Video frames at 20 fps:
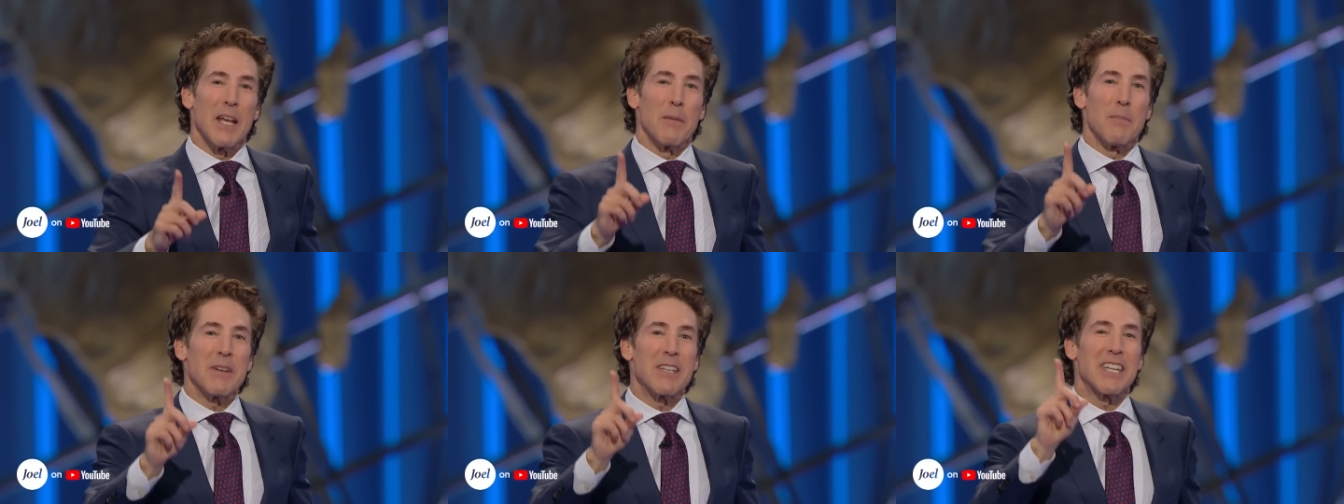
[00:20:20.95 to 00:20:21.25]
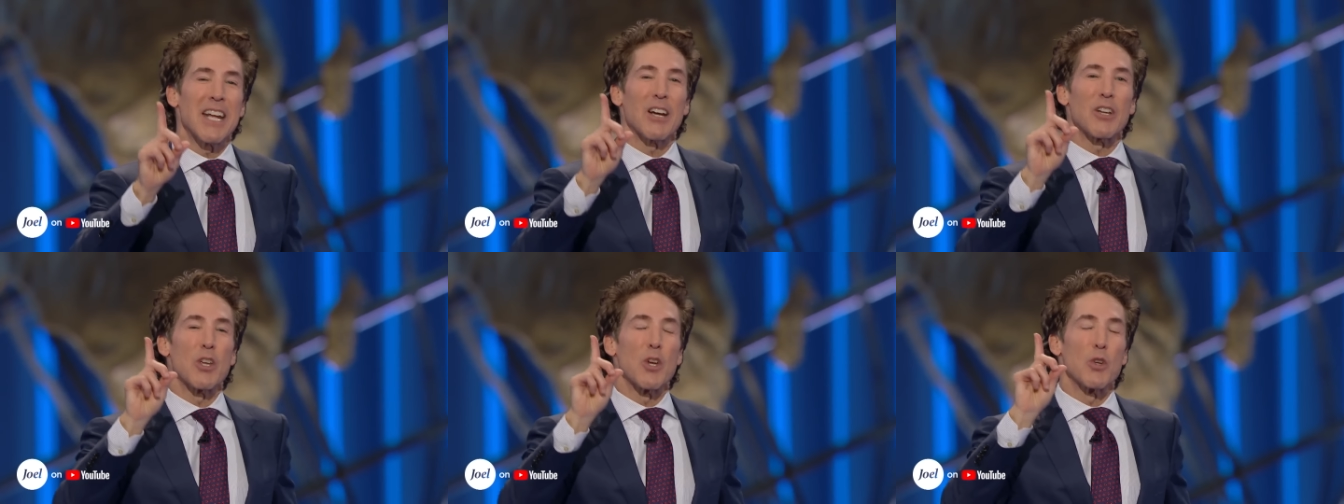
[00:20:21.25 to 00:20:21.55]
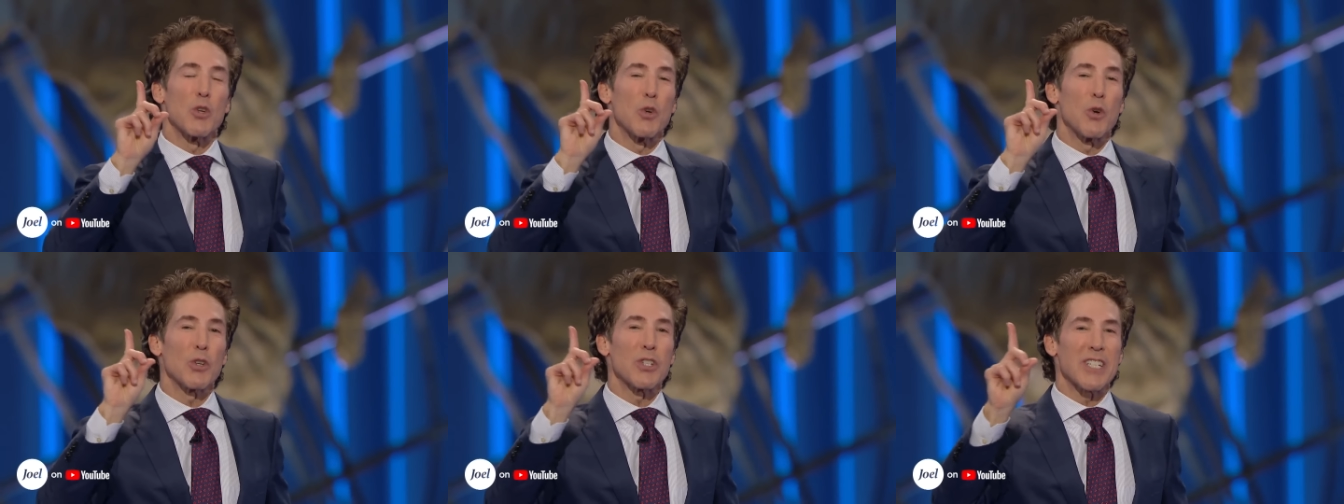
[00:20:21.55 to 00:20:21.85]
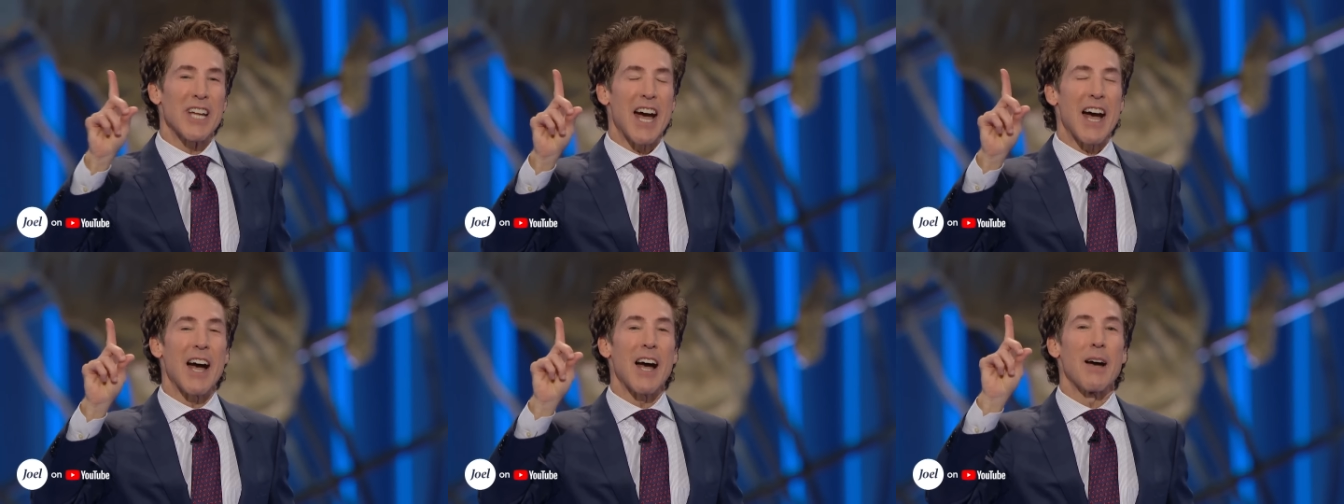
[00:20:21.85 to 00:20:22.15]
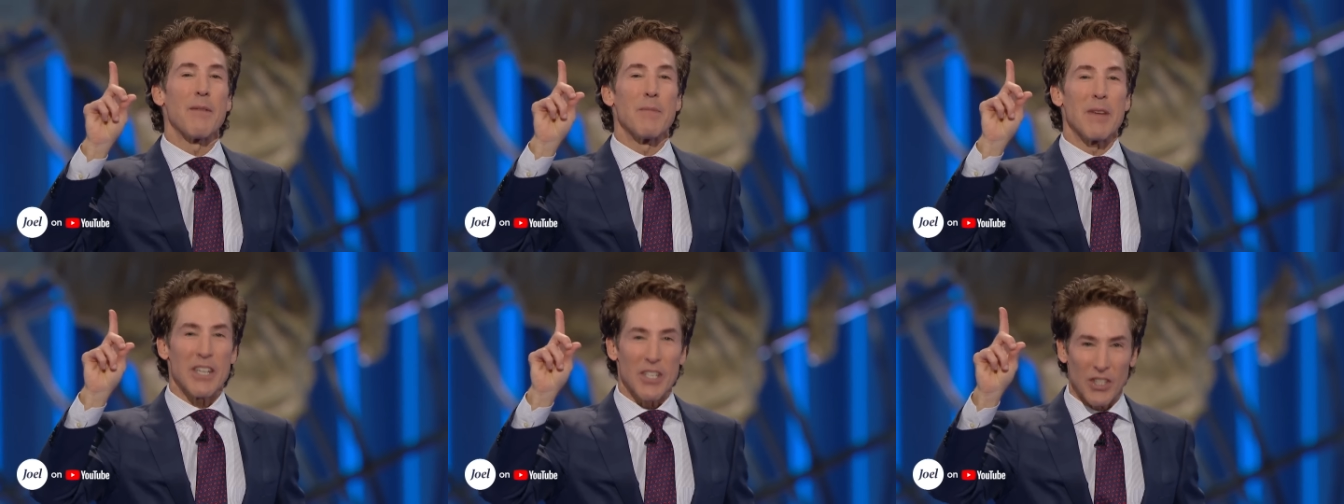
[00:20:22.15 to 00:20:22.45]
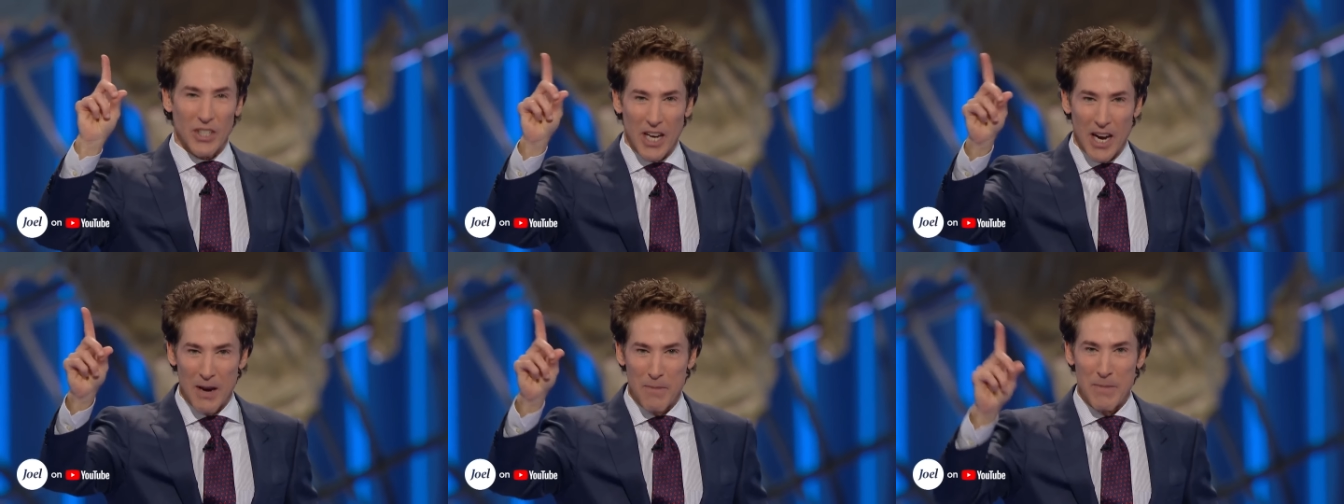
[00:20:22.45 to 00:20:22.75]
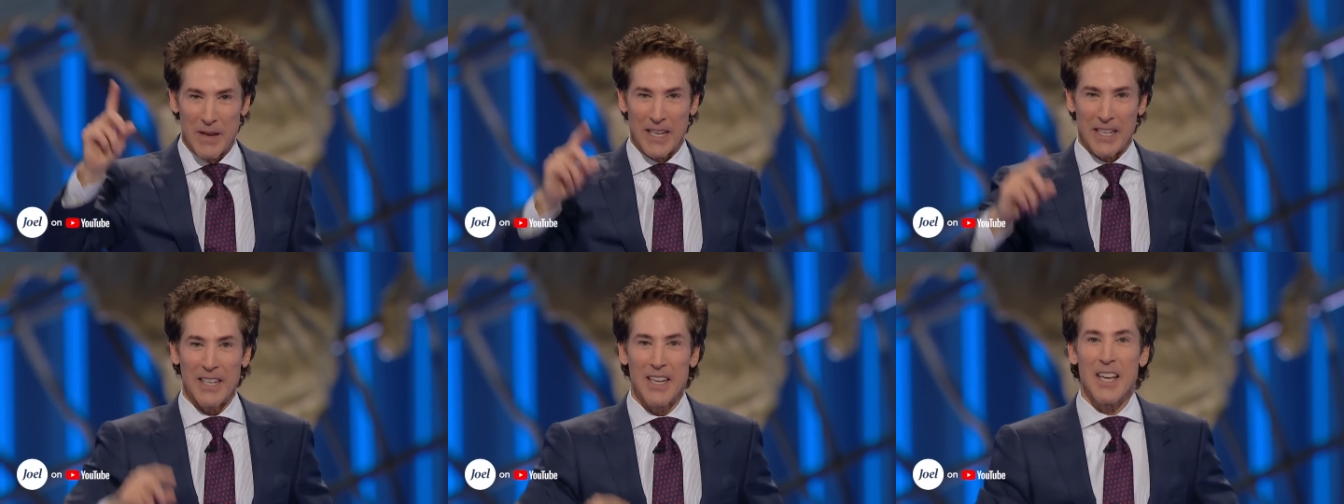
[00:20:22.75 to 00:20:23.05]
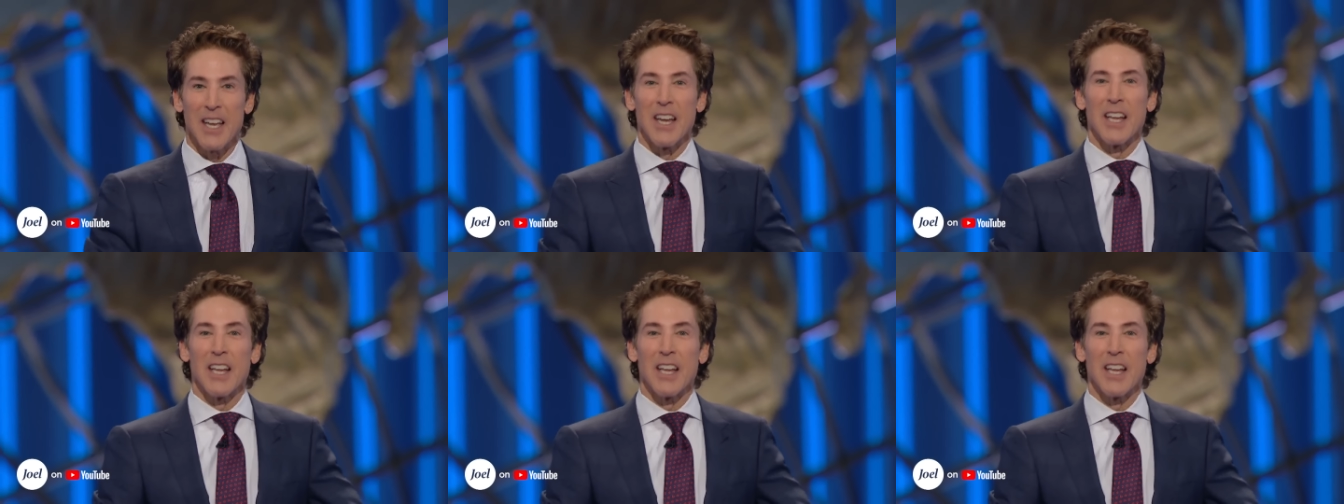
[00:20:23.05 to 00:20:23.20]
Let me tell you, your time is coming.